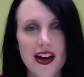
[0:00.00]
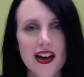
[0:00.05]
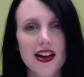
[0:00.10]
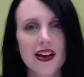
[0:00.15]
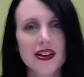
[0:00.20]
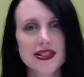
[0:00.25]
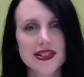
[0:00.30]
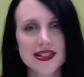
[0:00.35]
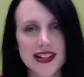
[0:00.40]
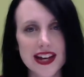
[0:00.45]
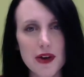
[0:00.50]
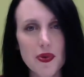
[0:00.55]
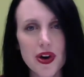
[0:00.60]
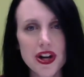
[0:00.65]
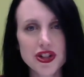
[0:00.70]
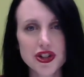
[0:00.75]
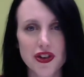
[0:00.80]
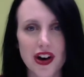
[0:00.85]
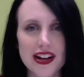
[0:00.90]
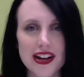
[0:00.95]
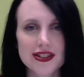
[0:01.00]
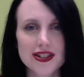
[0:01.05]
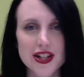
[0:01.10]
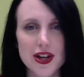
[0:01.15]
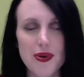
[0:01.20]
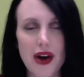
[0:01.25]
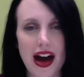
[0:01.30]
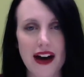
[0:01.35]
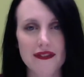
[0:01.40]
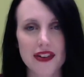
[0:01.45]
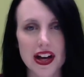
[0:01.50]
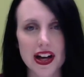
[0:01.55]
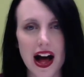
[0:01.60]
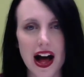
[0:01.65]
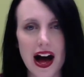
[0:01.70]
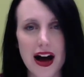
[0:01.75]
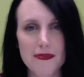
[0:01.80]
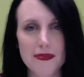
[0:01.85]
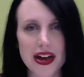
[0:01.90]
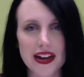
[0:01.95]
See what traits you have in
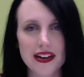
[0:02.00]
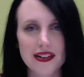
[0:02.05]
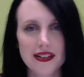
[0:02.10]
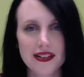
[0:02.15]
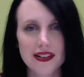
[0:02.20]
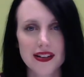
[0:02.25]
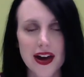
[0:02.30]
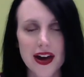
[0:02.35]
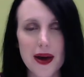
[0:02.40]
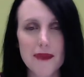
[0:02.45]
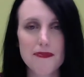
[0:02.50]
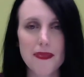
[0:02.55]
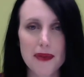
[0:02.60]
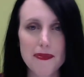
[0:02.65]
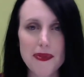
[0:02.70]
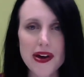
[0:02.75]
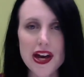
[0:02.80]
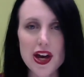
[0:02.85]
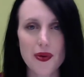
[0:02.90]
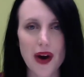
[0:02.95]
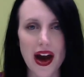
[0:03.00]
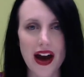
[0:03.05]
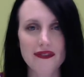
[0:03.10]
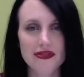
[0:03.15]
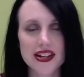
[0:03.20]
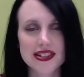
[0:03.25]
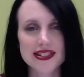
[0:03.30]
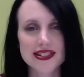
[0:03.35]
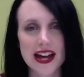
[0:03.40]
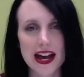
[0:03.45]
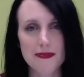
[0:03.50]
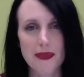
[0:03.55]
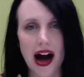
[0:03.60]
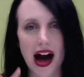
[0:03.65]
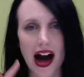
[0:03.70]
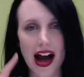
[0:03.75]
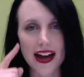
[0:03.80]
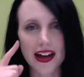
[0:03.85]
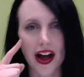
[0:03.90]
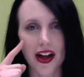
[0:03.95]
common. Maybe you have the same
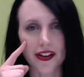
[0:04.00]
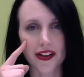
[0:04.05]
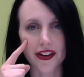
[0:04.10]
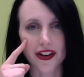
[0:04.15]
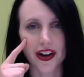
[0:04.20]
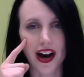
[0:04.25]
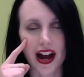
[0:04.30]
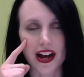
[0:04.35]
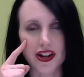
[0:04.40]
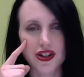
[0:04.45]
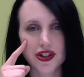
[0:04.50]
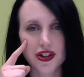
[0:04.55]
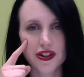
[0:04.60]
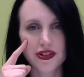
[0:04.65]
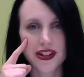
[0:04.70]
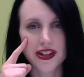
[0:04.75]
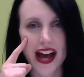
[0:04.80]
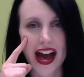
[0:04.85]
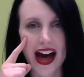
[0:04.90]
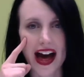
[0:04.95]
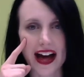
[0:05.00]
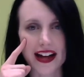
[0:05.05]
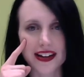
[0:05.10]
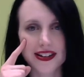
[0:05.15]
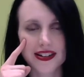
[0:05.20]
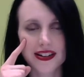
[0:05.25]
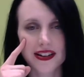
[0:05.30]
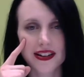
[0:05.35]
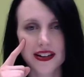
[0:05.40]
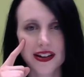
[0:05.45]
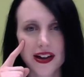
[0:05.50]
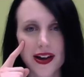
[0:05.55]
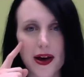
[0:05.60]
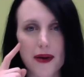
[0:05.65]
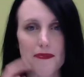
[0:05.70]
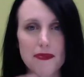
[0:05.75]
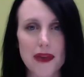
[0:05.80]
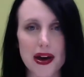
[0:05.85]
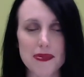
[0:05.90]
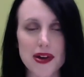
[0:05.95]
eye color as your dad.
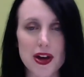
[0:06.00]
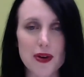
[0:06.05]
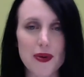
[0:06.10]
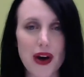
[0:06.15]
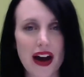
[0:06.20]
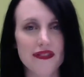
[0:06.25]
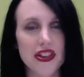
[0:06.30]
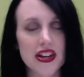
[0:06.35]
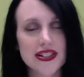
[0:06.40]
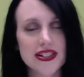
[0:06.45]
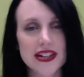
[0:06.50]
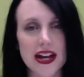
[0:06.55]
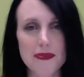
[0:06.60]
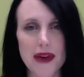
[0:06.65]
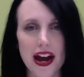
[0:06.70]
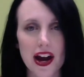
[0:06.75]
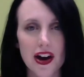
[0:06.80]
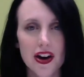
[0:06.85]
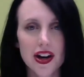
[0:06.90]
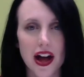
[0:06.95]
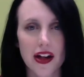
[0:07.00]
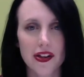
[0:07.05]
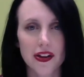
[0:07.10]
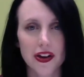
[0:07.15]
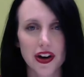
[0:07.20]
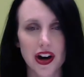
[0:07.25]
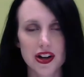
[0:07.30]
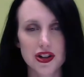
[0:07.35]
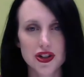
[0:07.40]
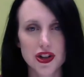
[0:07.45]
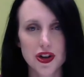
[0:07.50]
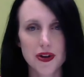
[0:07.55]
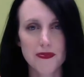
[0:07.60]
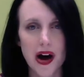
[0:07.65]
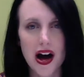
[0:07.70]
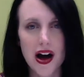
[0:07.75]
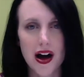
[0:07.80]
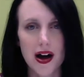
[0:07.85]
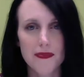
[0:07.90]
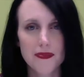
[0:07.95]
Maybe you have the same hair color as your
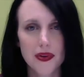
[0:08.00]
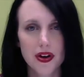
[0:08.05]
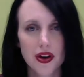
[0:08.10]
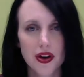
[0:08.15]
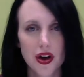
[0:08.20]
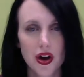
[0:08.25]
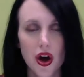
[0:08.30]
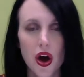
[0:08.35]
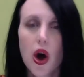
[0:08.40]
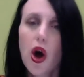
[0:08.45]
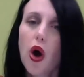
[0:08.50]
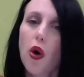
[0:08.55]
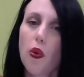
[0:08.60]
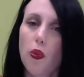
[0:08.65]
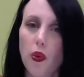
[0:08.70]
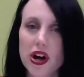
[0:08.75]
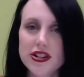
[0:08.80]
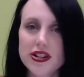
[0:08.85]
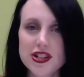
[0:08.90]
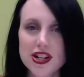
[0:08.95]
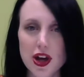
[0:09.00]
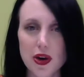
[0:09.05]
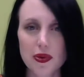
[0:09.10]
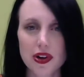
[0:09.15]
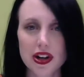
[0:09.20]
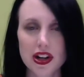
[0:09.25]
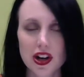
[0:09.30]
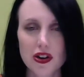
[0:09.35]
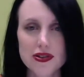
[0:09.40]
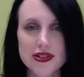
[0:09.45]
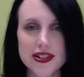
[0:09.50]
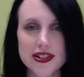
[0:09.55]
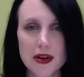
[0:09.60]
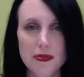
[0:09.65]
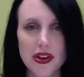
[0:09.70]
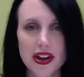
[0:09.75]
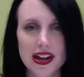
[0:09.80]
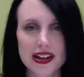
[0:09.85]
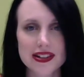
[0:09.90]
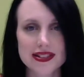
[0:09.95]
mom. What do you and your
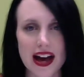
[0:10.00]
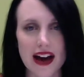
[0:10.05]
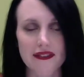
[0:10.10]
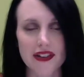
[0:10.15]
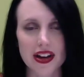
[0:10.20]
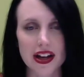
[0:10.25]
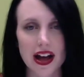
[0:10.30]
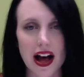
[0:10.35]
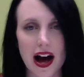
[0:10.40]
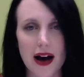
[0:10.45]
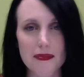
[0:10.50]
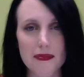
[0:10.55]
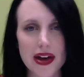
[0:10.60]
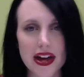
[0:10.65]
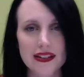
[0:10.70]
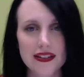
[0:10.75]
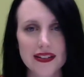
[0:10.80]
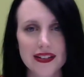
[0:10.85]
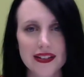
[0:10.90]
siblings have in common?